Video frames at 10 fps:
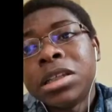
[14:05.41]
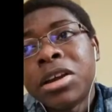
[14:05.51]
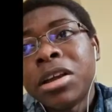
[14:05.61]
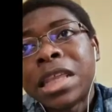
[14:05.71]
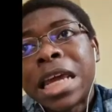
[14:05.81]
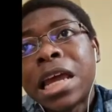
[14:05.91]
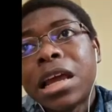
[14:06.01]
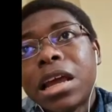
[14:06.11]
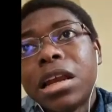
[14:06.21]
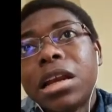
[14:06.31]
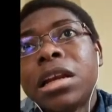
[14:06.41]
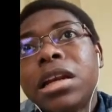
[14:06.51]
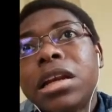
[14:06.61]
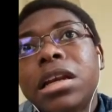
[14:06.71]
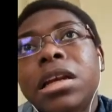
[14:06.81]
that
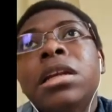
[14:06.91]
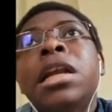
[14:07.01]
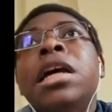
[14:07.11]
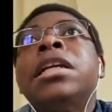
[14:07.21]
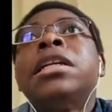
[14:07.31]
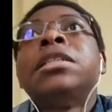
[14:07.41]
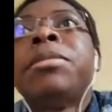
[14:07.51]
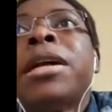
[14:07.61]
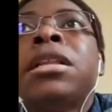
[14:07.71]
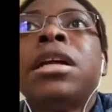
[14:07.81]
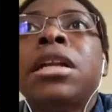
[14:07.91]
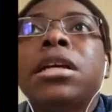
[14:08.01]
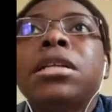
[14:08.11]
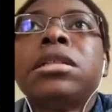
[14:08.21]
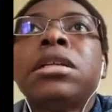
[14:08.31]
London is better
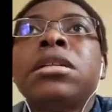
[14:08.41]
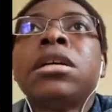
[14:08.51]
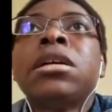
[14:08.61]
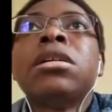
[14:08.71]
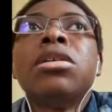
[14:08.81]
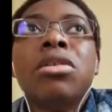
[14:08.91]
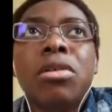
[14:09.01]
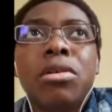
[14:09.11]
than Nigeria,